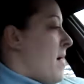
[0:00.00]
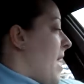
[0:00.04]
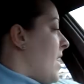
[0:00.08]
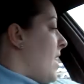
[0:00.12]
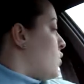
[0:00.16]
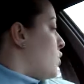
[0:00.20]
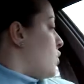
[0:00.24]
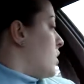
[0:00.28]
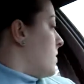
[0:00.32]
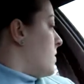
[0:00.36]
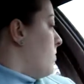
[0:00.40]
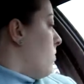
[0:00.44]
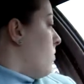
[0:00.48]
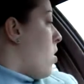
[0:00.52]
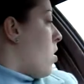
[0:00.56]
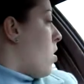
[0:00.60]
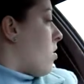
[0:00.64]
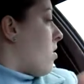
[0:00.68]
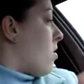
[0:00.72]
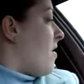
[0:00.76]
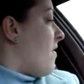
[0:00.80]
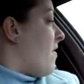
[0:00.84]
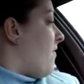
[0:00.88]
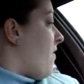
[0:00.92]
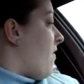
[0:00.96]
matches
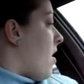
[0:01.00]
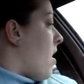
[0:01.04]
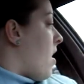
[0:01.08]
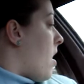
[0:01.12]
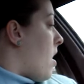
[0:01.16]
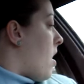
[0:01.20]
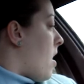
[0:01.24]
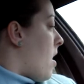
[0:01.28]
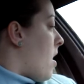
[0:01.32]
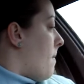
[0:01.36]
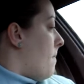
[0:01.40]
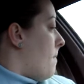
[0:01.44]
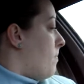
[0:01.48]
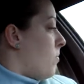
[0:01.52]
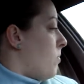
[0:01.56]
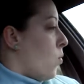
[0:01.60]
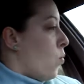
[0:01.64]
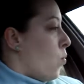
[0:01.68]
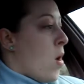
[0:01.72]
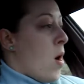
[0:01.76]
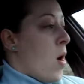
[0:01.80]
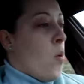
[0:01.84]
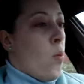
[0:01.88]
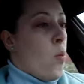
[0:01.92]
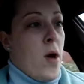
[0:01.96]
more of um,
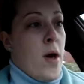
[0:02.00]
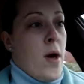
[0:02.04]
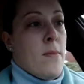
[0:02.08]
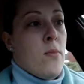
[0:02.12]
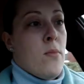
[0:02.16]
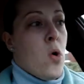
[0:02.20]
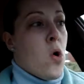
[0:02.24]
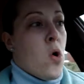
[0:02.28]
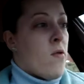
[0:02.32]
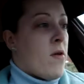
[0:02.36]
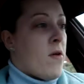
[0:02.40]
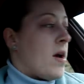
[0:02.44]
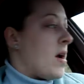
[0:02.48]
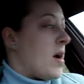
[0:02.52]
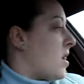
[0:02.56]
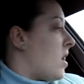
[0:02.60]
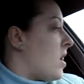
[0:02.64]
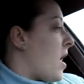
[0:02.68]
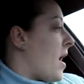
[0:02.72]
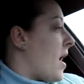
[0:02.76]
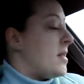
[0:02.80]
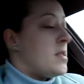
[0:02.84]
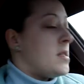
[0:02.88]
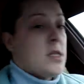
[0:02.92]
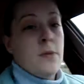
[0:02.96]
what we're more
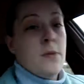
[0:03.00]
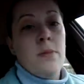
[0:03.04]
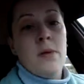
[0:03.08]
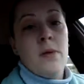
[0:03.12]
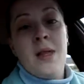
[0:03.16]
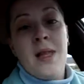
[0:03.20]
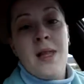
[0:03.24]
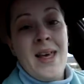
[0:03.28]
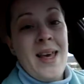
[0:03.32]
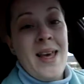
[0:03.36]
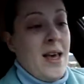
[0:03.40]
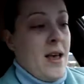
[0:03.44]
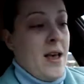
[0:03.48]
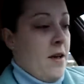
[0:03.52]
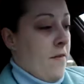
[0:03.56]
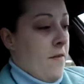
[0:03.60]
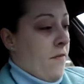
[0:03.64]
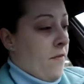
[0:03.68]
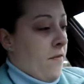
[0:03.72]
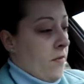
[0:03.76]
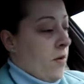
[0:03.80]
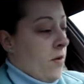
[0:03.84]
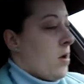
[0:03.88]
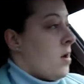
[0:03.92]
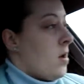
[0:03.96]
inclined to
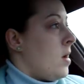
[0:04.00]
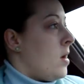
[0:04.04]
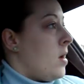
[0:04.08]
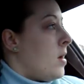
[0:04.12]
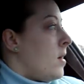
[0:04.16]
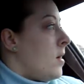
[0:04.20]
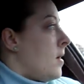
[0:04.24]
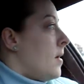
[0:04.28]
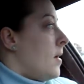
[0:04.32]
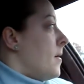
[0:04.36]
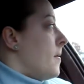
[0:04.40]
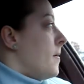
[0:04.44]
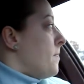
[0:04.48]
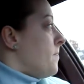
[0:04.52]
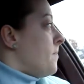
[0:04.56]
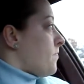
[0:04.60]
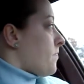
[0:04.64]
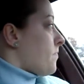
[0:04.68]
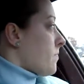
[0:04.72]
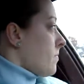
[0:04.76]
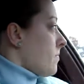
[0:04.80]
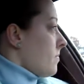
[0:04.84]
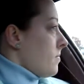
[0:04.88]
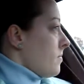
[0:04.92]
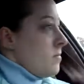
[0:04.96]
believe.
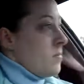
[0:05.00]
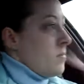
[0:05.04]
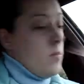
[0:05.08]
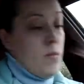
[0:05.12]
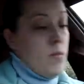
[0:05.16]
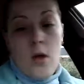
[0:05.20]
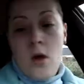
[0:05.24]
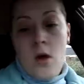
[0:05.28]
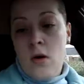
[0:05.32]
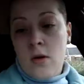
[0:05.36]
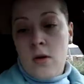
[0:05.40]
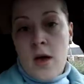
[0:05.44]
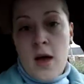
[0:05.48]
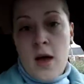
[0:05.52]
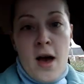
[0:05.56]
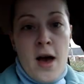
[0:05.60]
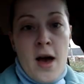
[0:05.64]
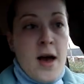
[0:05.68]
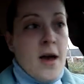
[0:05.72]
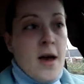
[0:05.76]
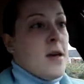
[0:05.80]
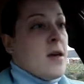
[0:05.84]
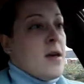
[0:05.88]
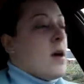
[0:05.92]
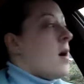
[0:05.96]

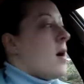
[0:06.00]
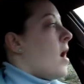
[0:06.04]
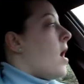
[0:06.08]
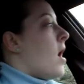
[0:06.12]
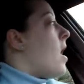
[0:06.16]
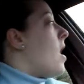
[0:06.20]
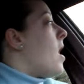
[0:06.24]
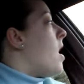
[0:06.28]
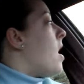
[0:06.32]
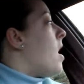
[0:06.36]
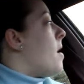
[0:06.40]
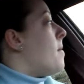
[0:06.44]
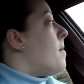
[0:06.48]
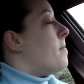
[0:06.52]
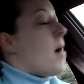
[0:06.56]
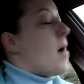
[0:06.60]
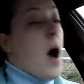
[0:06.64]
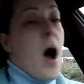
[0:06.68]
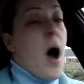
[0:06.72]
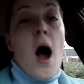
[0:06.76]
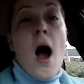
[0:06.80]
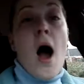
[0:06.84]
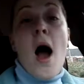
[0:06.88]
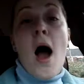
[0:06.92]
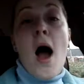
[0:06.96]
Okay. Um,
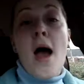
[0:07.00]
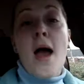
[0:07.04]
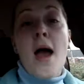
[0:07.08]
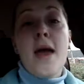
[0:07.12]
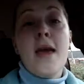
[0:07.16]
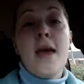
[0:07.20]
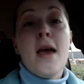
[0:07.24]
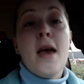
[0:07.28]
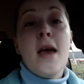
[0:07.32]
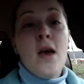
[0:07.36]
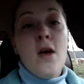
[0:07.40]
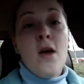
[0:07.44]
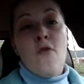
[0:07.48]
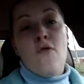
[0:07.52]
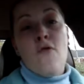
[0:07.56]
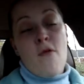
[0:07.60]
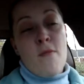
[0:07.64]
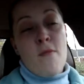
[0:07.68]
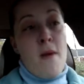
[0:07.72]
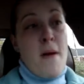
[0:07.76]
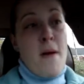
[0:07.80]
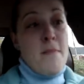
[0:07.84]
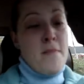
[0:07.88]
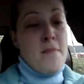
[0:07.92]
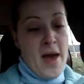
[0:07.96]
I
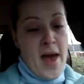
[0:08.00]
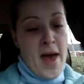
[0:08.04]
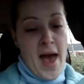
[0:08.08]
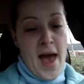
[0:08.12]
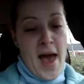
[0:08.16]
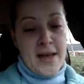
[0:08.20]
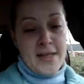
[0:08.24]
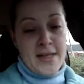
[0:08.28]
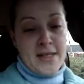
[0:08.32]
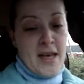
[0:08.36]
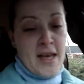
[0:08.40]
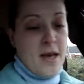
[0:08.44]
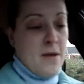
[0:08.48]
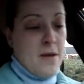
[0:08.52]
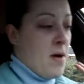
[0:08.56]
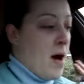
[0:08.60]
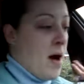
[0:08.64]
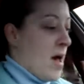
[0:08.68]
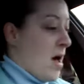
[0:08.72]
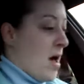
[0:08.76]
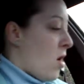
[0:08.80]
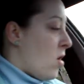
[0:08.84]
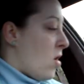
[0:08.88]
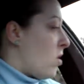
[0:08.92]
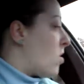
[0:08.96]
remember asking
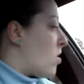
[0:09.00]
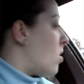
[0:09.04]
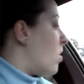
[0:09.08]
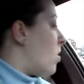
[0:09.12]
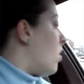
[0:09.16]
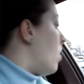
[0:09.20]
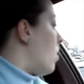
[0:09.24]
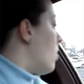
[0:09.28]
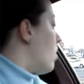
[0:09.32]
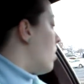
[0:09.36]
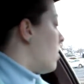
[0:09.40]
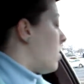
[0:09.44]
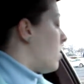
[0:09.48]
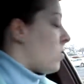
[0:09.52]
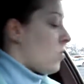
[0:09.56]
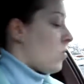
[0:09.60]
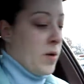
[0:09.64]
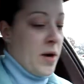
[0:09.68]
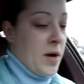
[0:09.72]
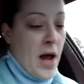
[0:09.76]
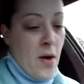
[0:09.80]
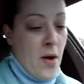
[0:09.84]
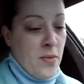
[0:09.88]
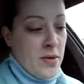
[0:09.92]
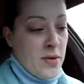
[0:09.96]
my uncle
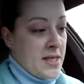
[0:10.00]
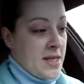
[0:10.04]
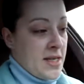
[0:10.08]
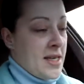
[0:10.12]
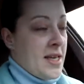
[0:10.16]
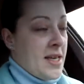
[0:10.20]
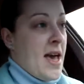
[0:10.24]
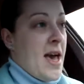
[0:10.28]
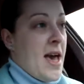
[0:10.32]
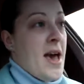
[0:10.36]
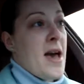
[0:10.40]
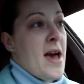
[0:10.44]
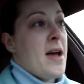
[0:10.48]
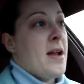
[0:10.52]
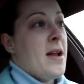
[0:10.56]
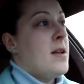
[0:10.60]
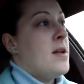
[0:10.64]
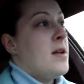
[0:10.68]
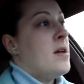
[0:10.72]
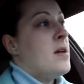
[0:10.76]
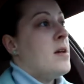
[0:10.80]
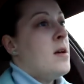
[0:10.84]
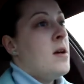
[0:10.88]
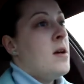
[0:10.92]
when I was a kid,